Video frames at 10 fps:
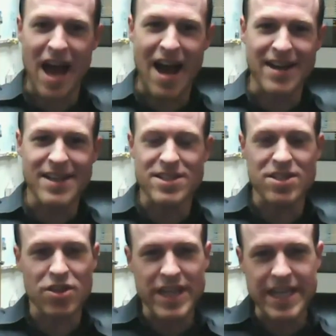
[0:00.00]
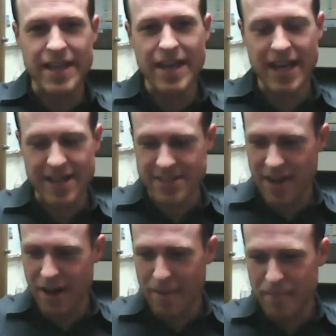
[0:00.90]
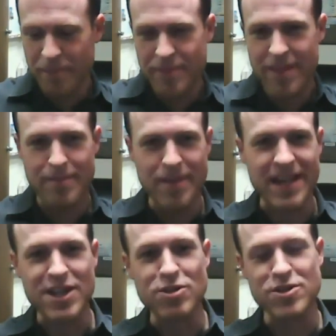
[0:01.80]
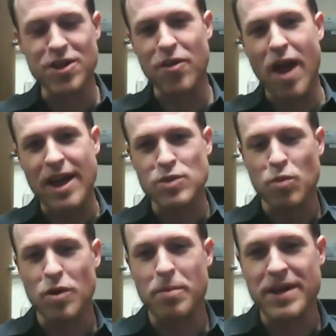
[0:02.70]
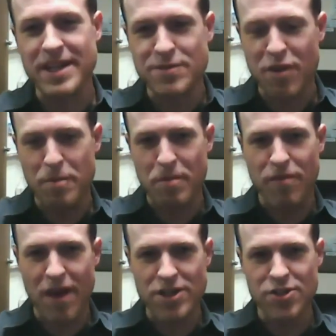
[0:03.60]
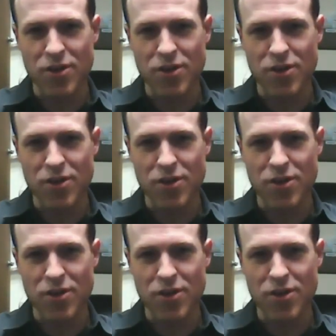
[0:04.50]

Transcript: It's sleek. It's I'm not going to use another S word, but it's very professional.